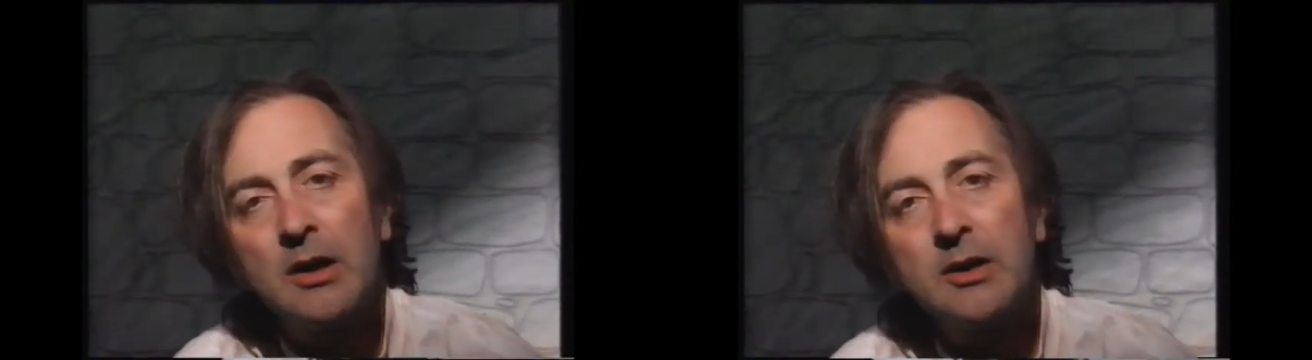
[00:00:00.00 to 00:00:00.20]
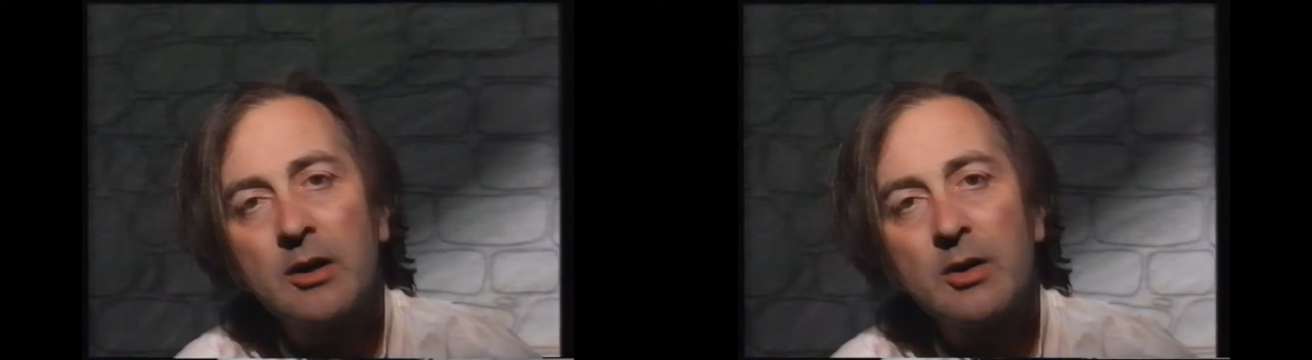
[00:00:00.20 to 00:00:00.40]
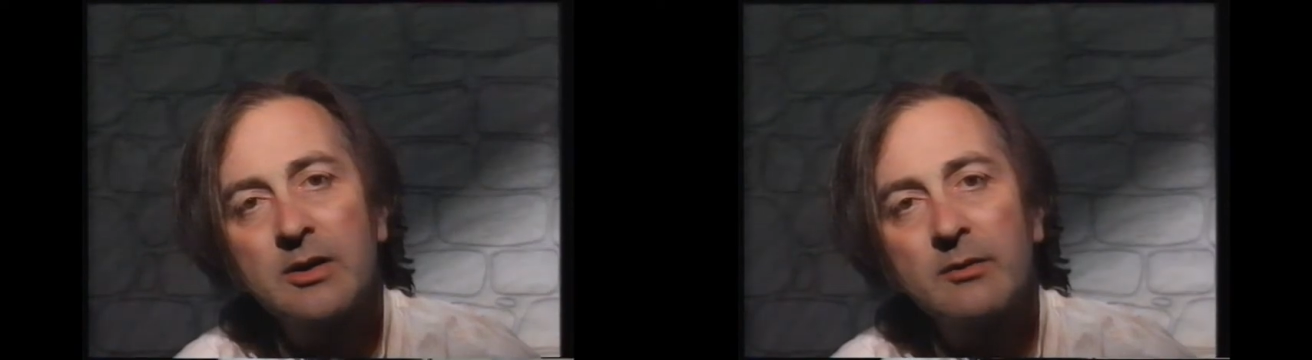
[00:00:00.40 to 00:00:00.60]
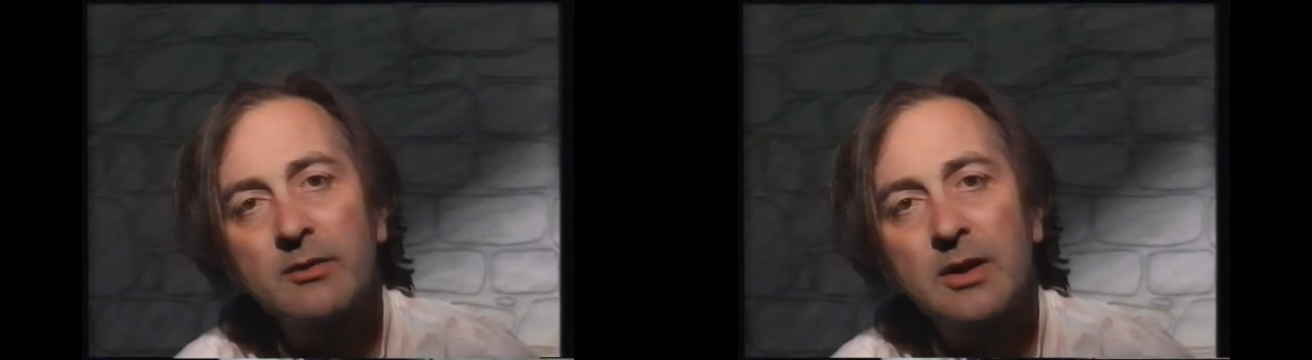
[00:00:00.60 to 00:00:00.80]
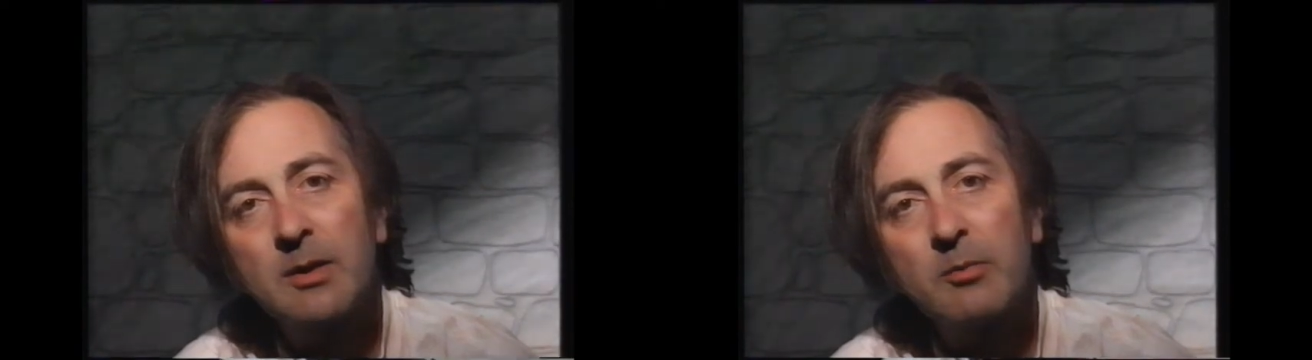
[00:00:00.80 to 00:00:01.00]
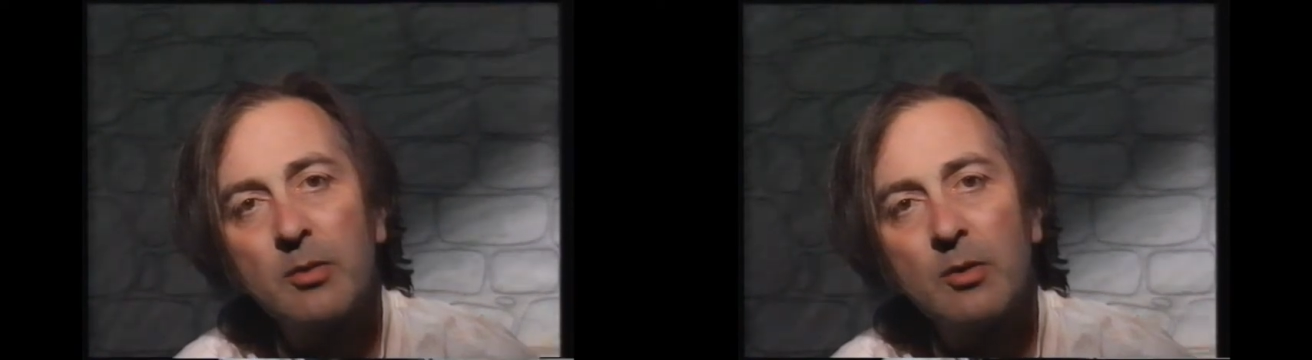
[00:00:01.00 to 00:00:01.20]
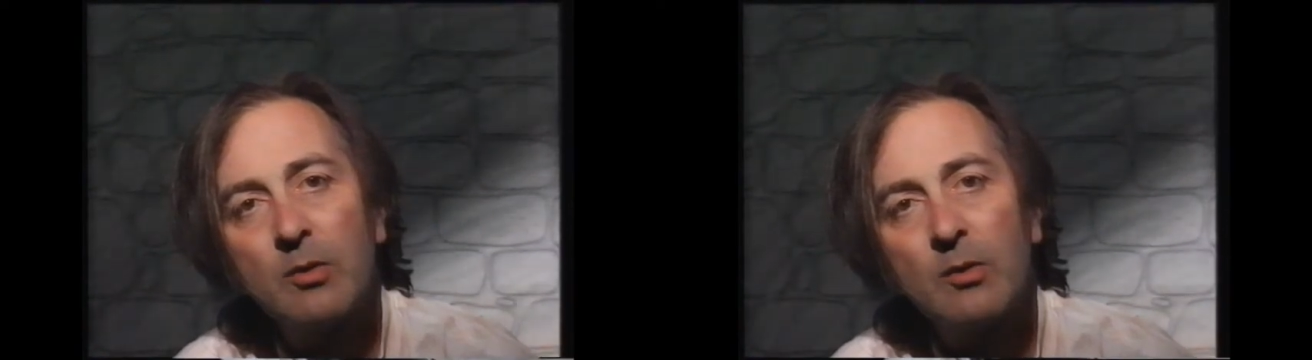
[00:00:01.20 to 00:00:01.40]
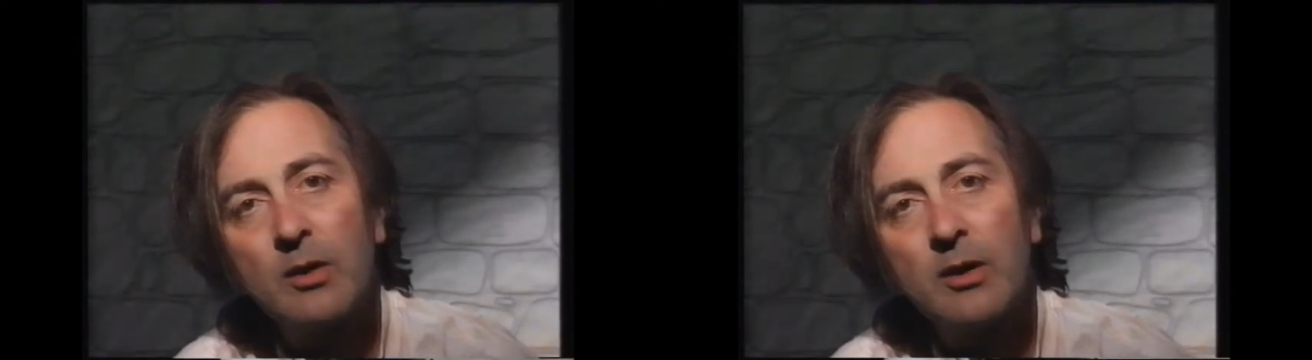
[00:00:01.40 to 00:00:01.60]
and you know, I don't think
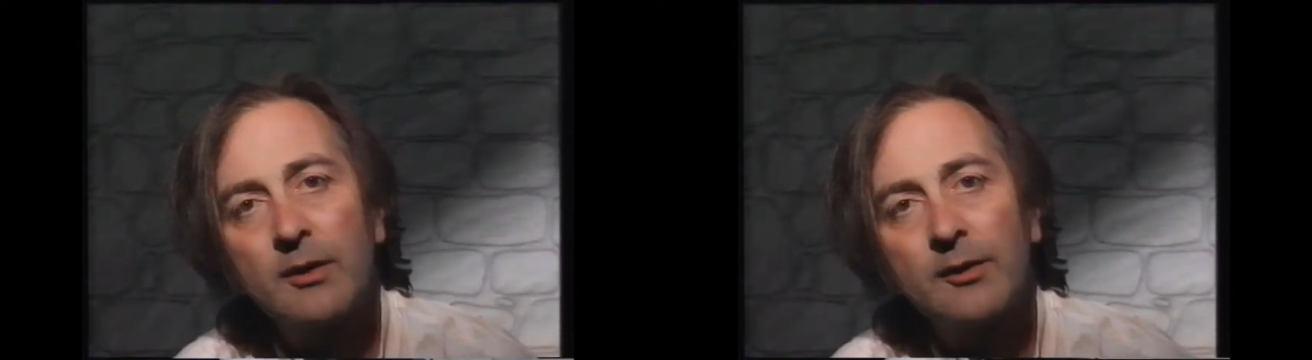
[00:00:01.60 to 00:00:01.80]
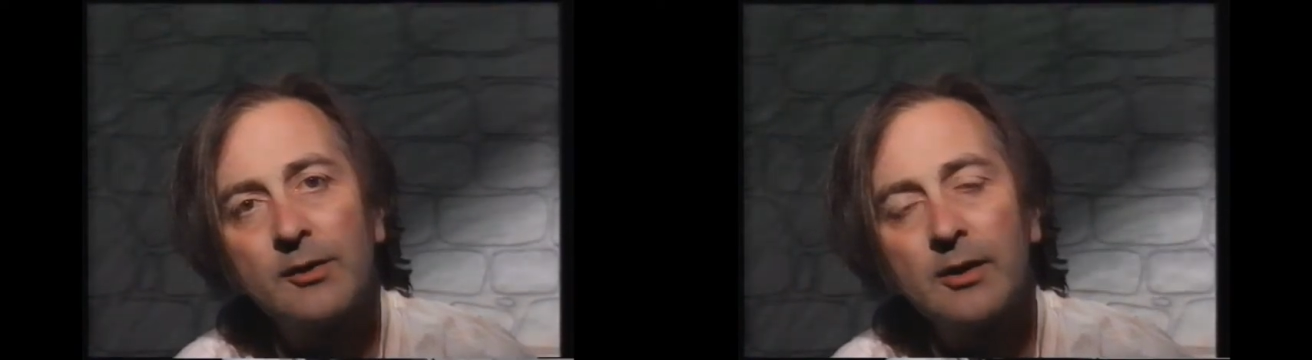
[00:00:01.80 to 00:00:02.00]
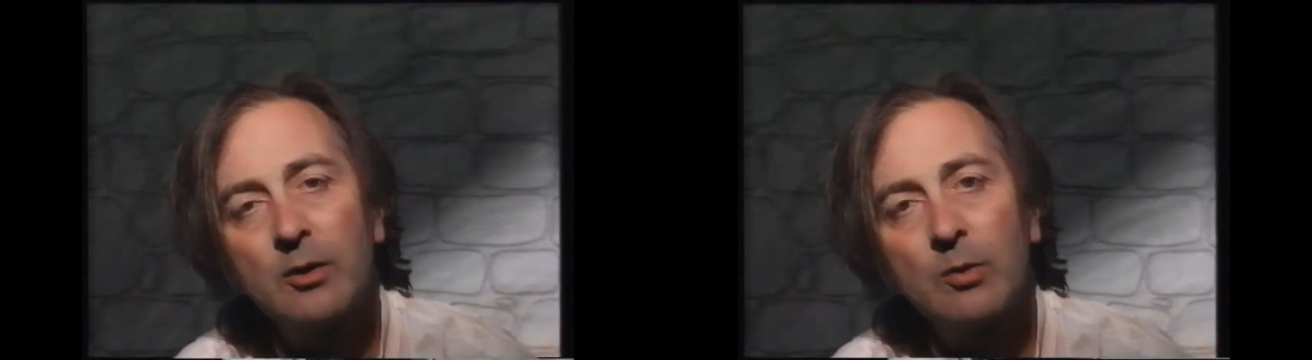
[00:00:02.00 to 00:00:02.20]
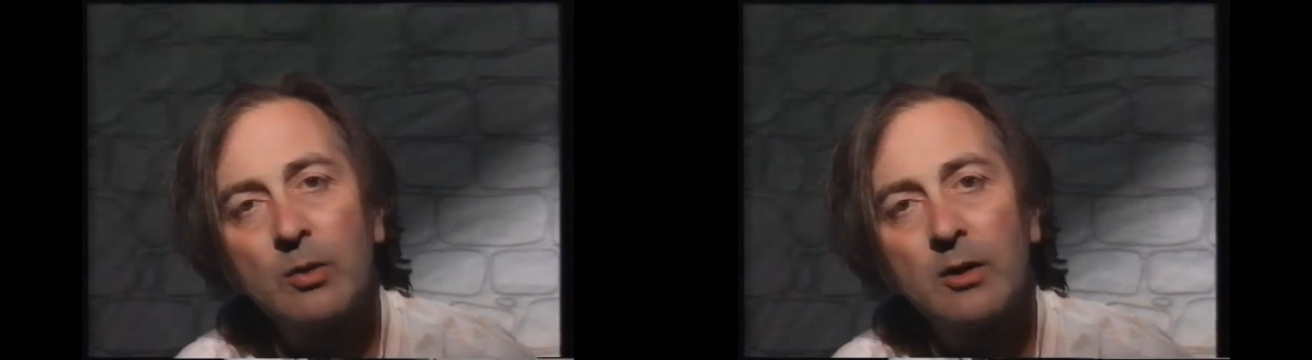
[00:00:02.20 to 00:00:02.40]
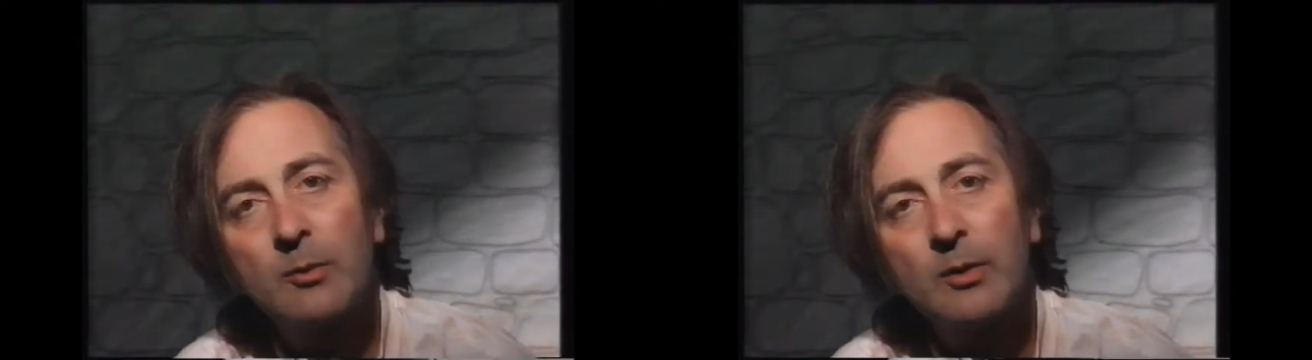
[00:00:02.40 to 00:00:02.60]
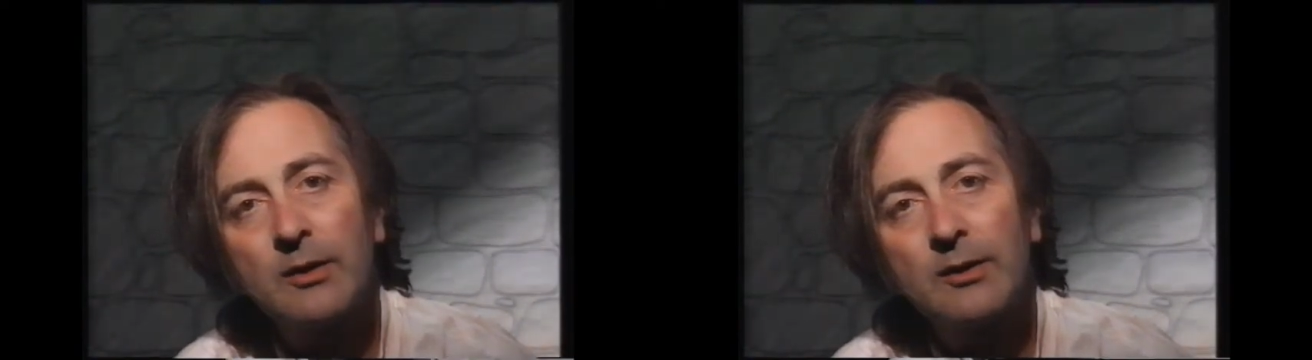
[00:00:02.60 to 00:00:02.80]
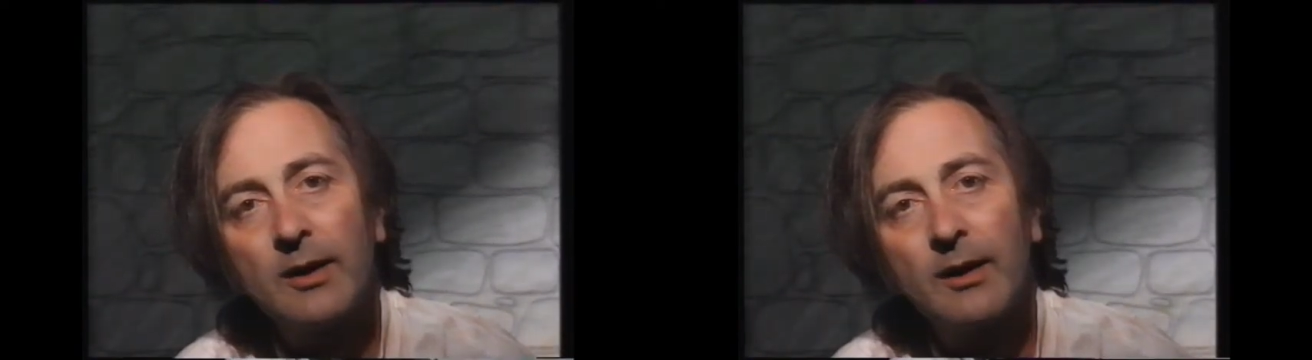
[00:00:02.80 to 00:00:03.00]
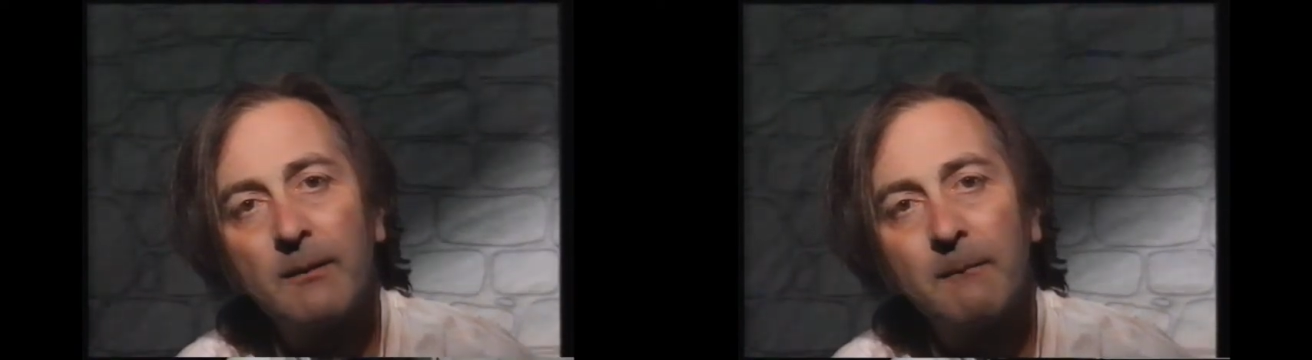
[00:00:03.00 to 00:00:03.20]
Paul heard a single word we
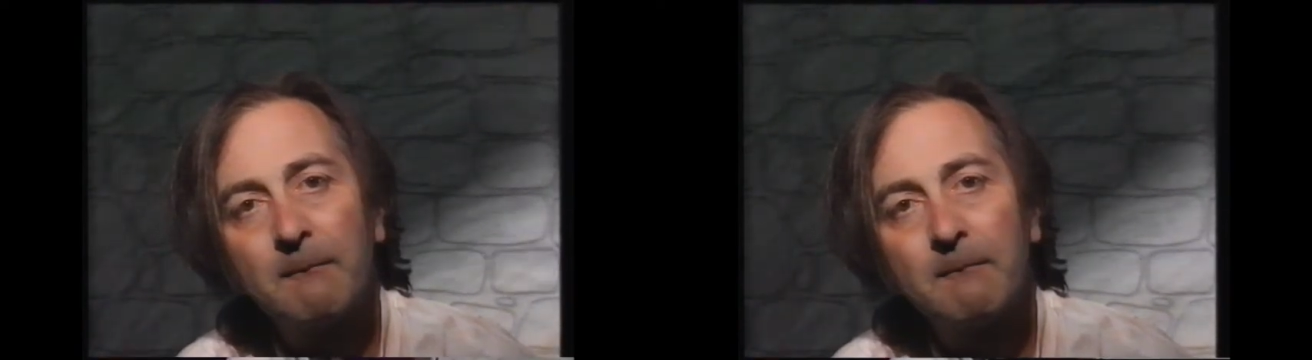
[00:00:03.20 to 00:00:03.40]
said.